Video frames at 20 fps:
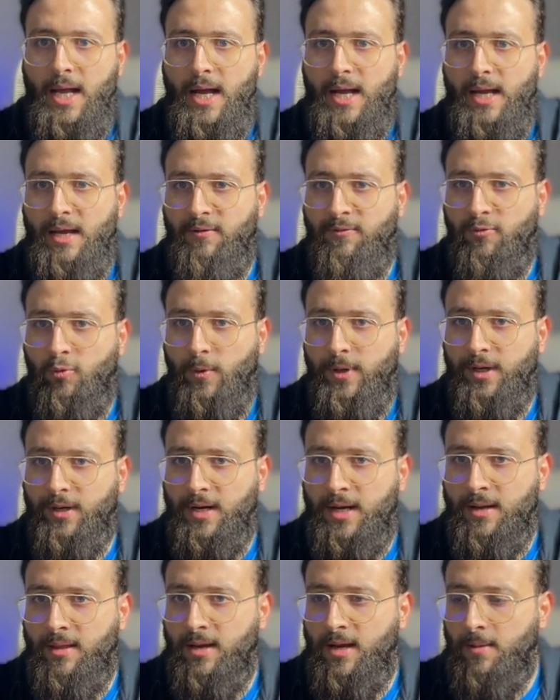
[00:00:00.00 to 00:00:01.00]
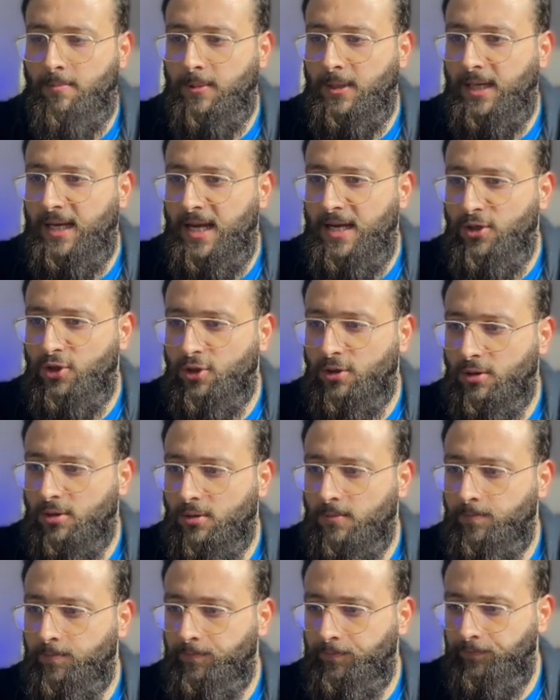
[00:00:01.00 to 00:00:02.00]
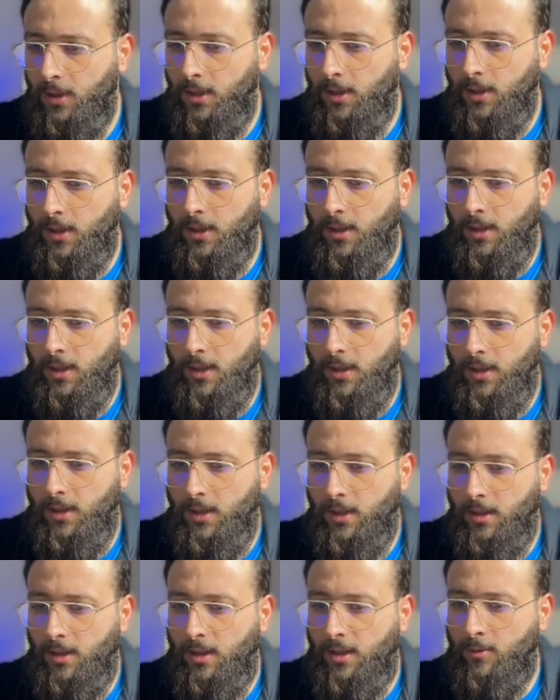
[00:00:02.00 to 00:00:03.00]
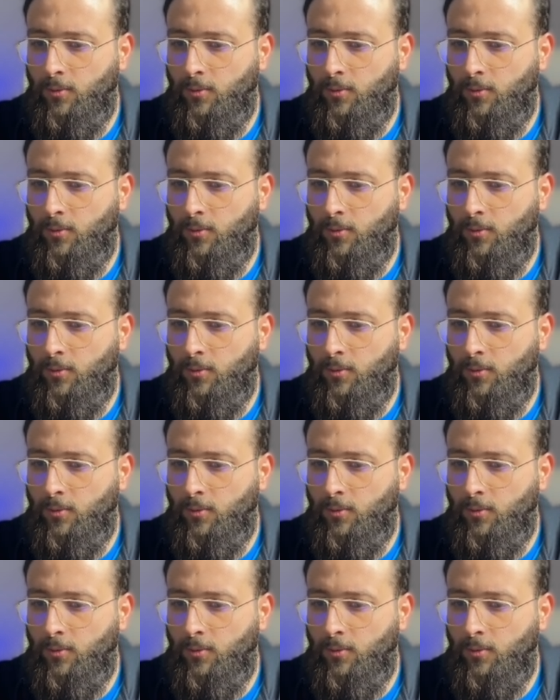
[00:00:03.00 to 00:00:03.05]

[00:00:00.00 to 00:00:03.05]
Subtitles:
If we run the application and